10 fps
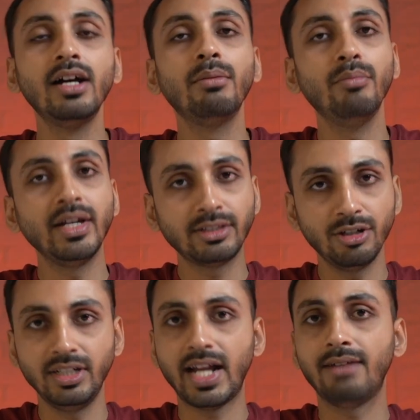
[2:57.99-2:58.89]
make sure you
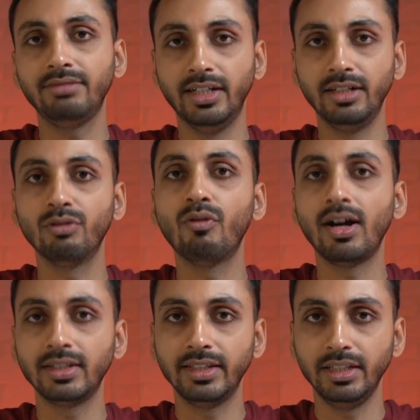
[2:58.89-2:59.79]
tap here to
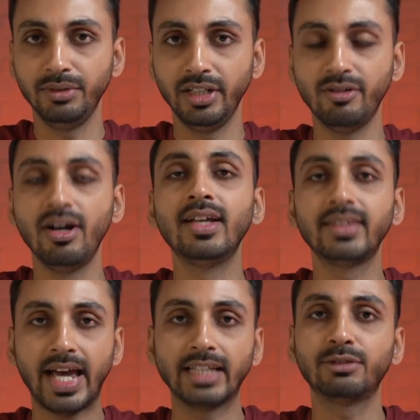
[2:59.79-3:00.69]
watch this video.
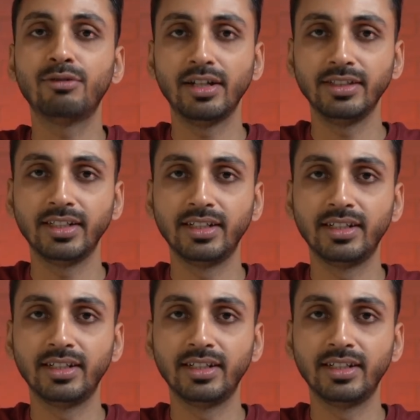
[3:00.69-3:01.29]
Thanks for watching.